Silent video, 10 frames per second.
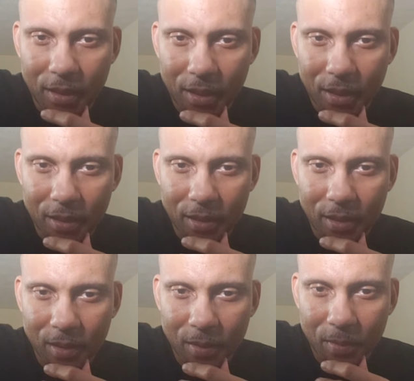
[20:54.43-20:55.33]
that
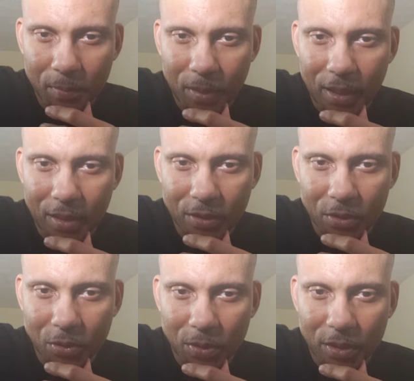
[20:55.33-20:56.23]

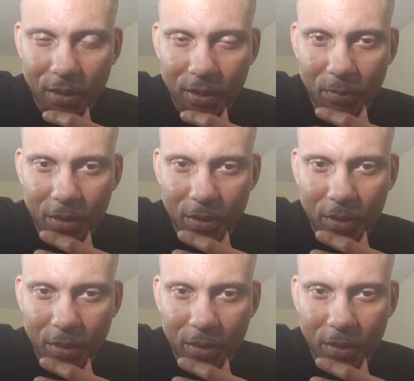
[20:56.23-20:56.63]
pastors receive?